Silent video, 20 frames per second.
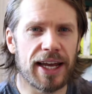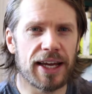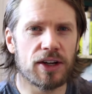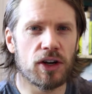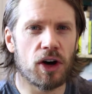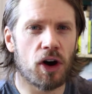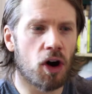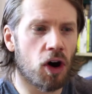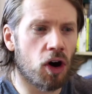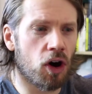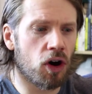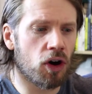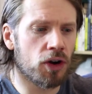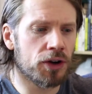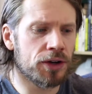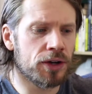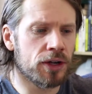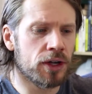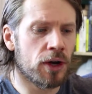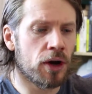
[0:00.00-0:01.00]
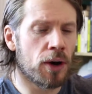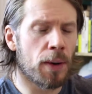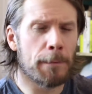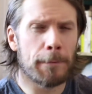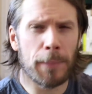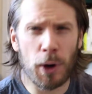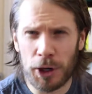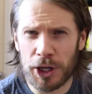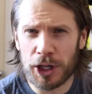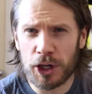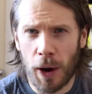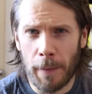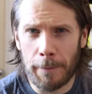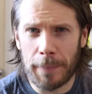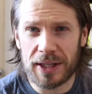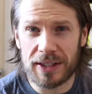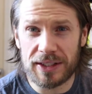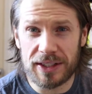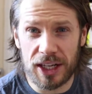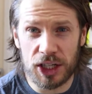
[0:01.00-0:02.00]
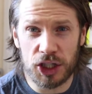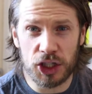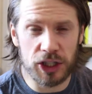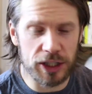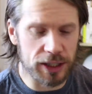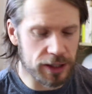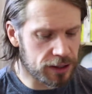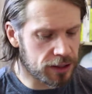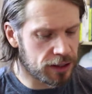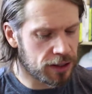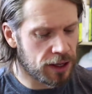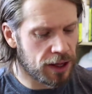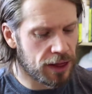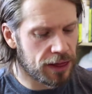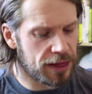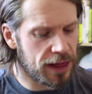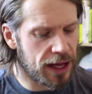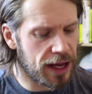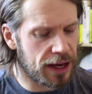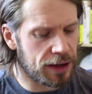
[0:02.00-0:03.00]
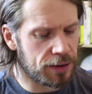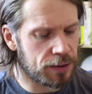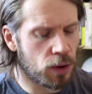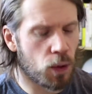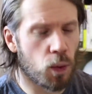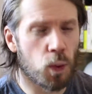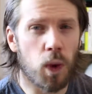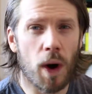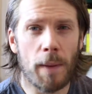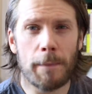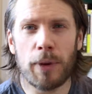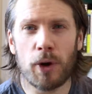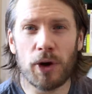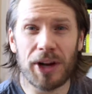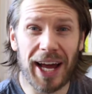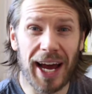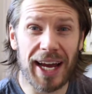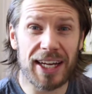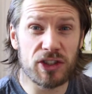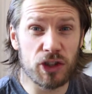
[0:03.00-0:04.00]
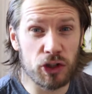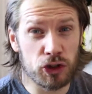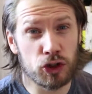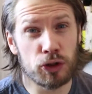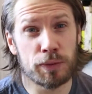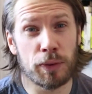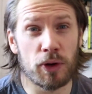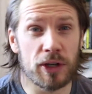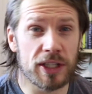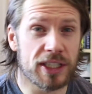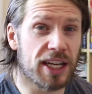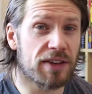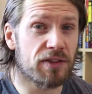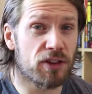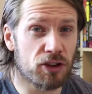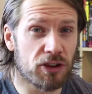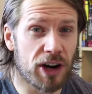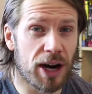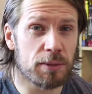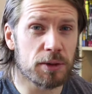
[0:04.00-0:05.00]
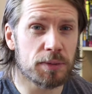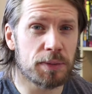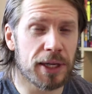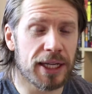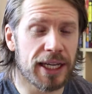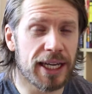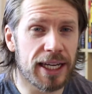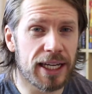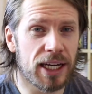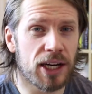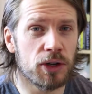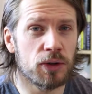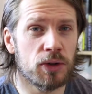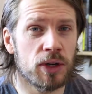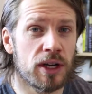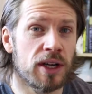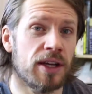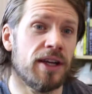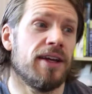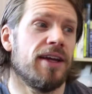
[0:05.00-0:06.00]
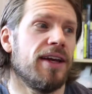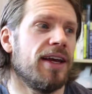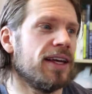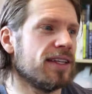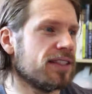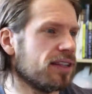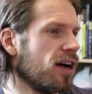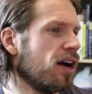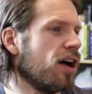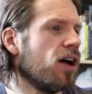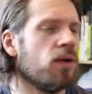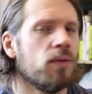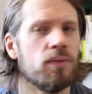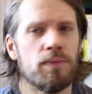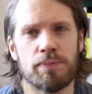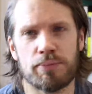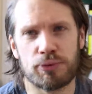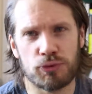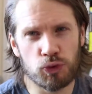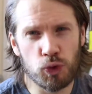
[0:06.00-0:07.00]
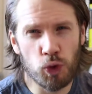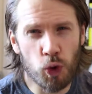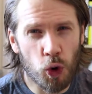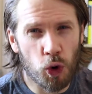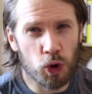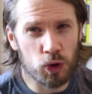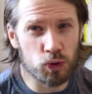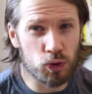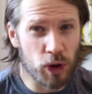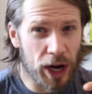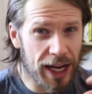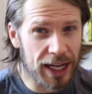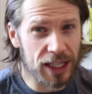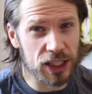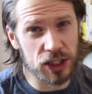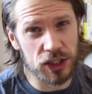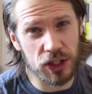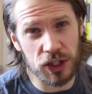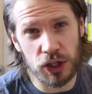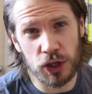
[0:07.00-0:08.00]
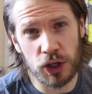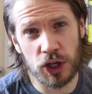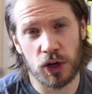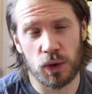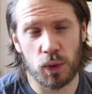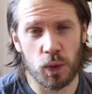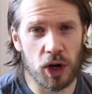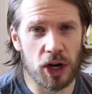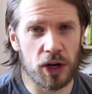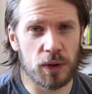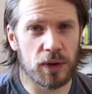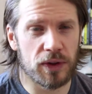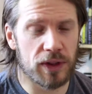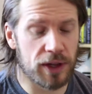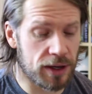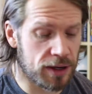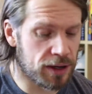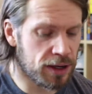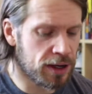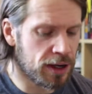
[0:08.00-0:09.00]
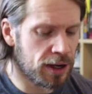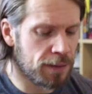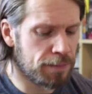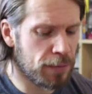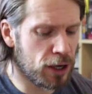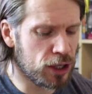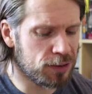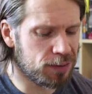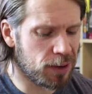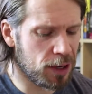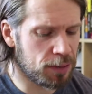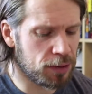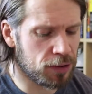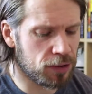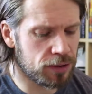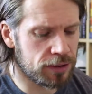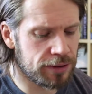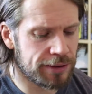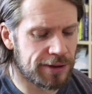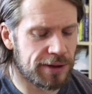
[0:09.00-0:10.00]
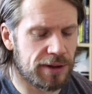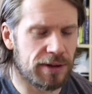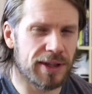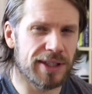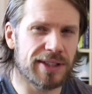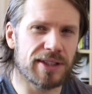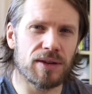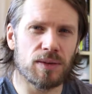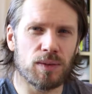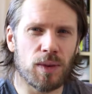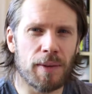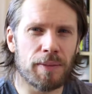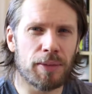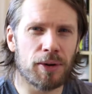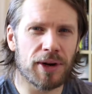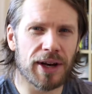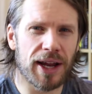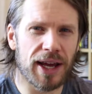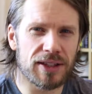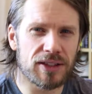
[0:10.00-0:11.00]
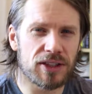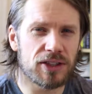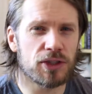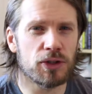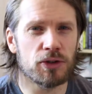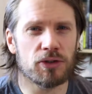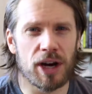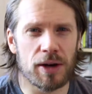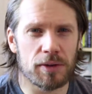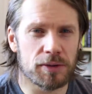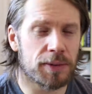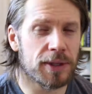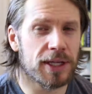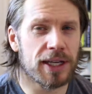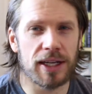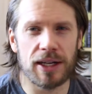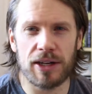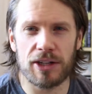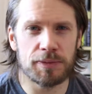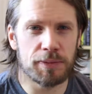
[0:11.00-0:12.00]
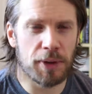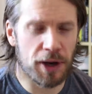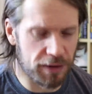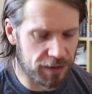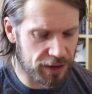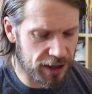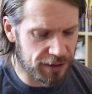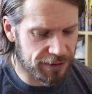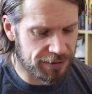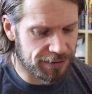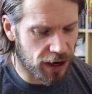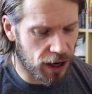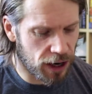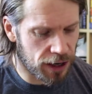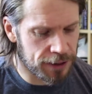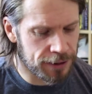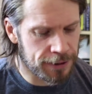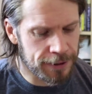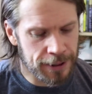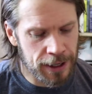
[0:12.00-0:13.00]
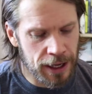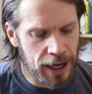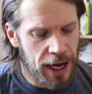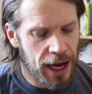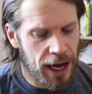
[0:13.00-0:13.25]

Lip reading: in on body composition, then 1.8 to 2.7 grams per kilo is a broad range that you can work within. Most people, it's the 1.8 to 2 grams per kilo is perfectly fine.